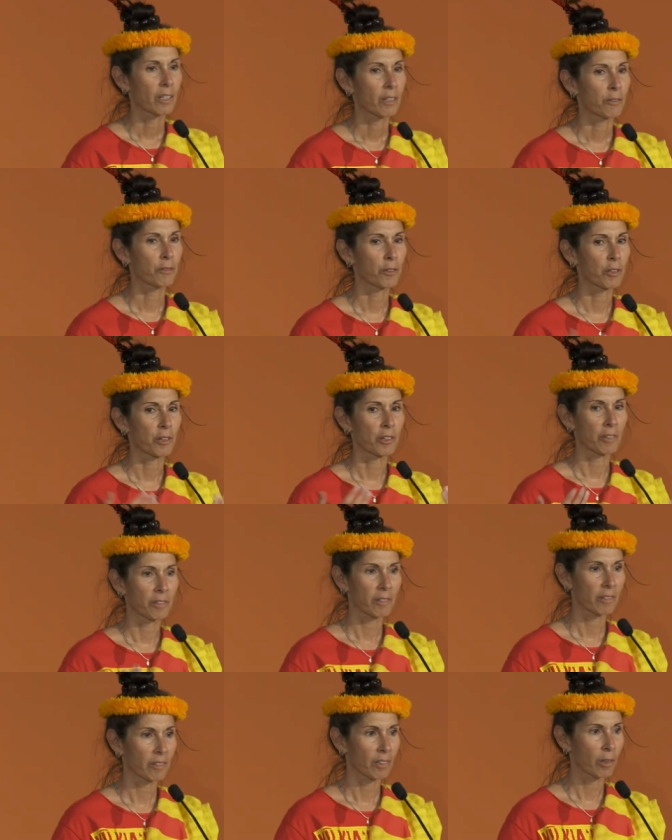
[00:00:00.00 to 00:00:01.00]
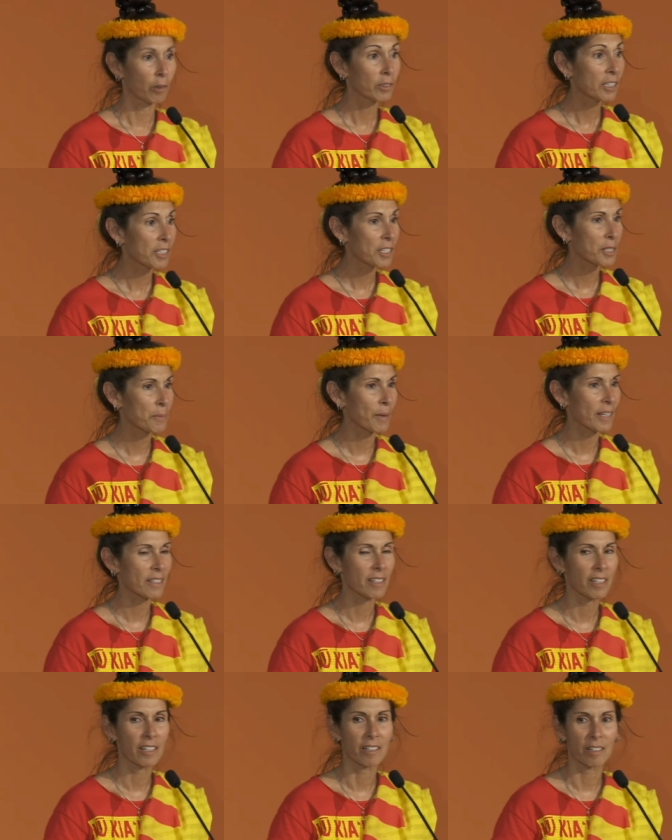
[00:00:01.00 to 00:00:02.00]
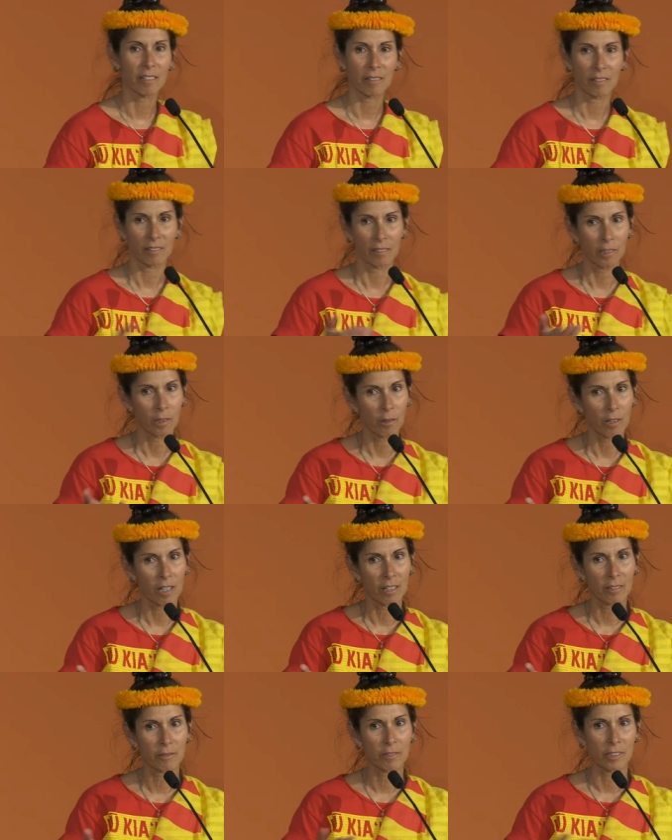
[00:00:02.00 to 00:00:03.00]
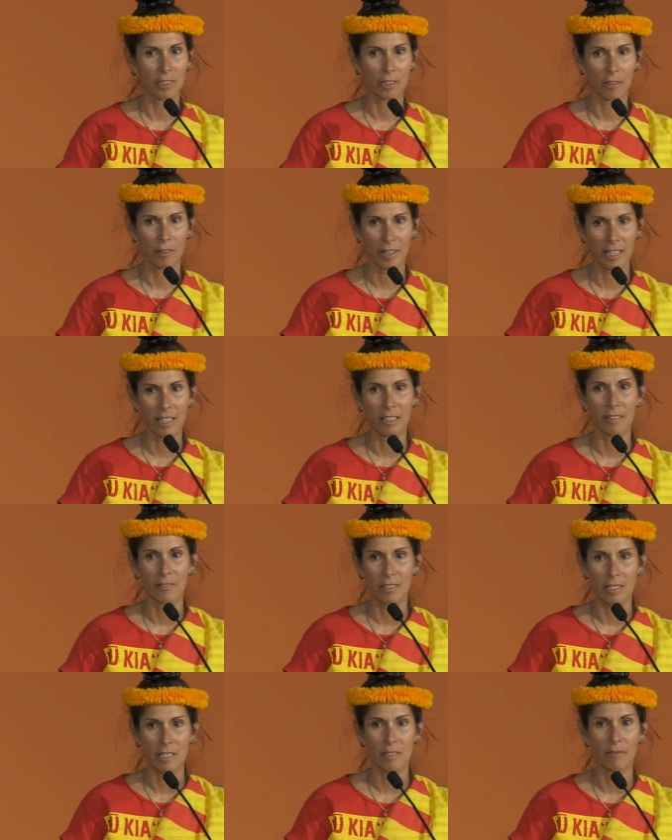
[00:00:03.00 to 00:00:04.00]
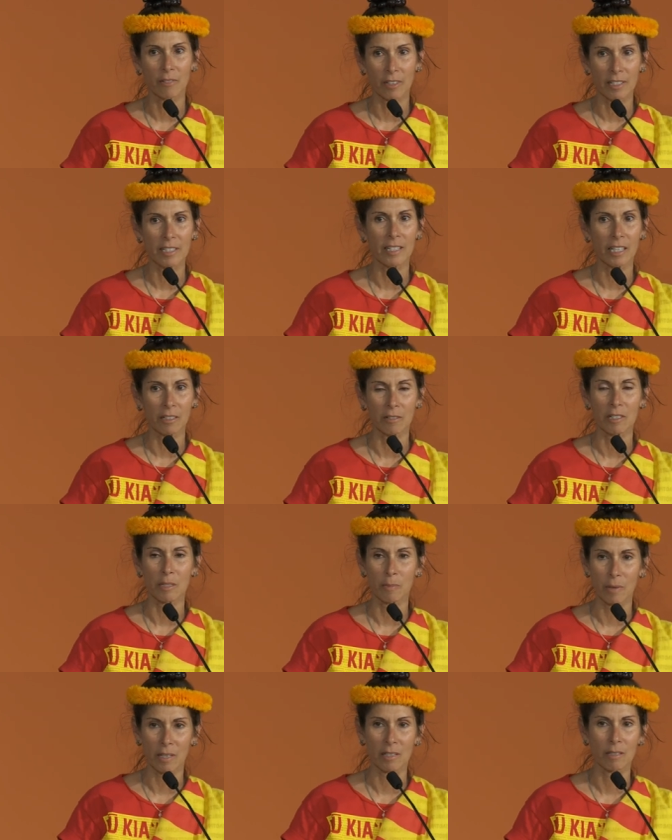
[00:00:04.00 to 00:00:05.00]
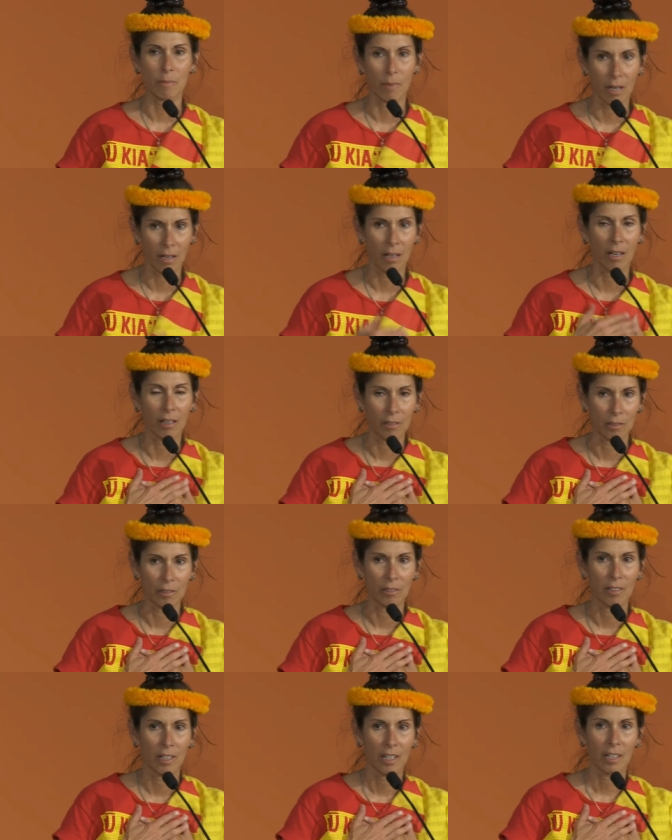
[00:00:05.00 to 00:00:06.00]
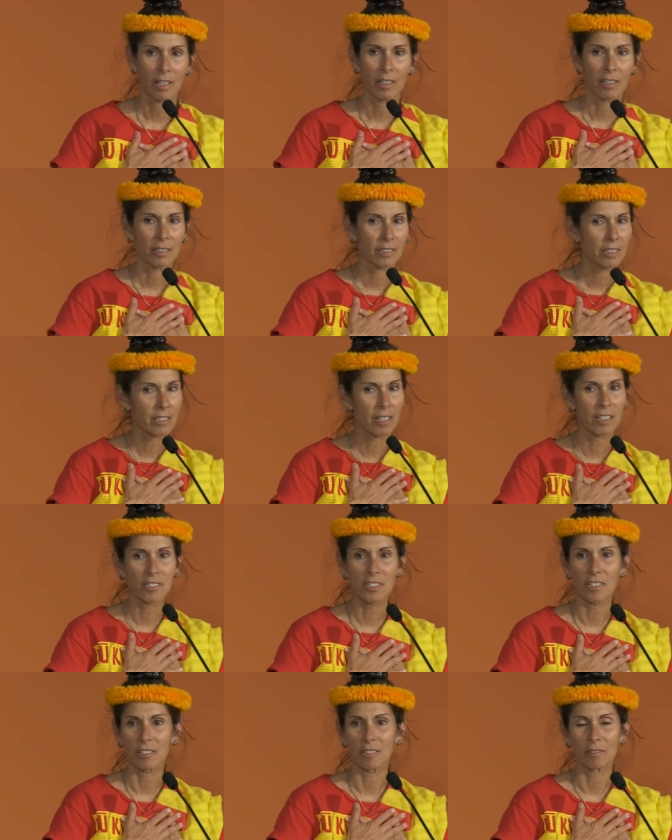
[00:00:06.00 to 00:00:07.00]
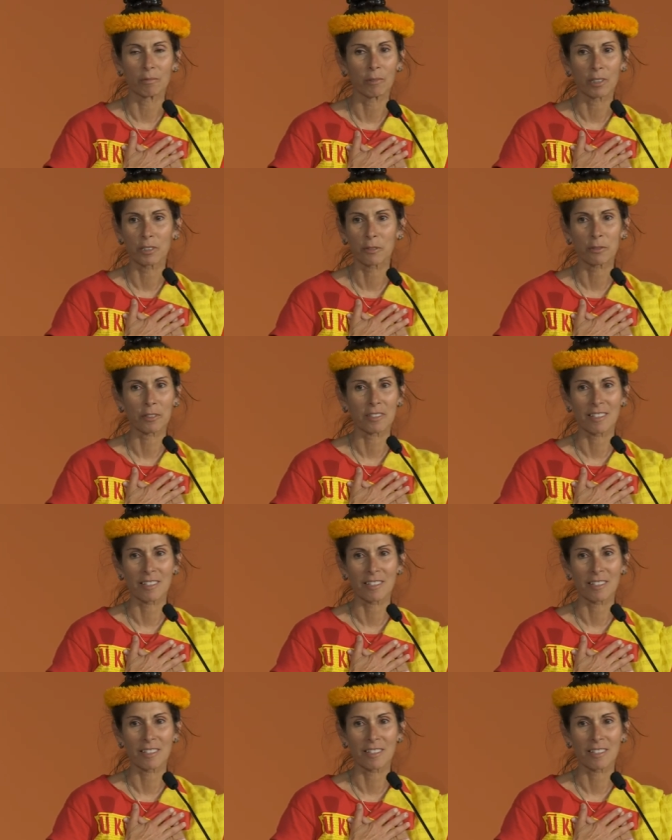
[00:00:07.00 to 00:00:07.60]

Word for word: for holding the space here, Loa, for the creating of this very sacred space, Mahalo. Such a wonderful